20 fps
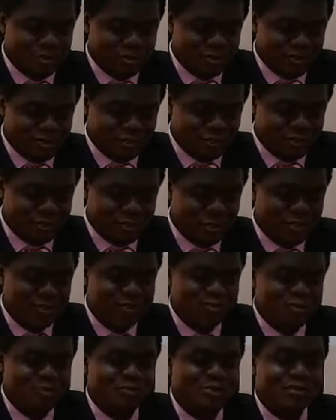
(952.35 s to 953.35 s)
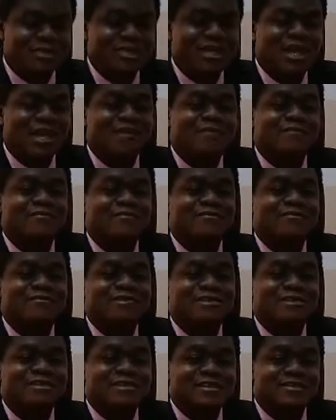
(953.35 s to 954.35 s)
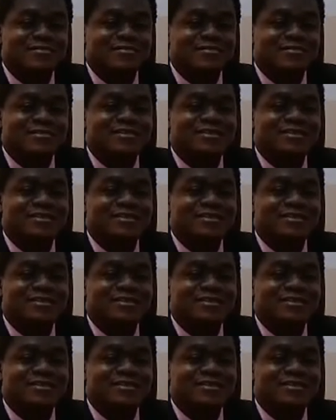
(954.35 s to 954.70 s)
us to preserve safe,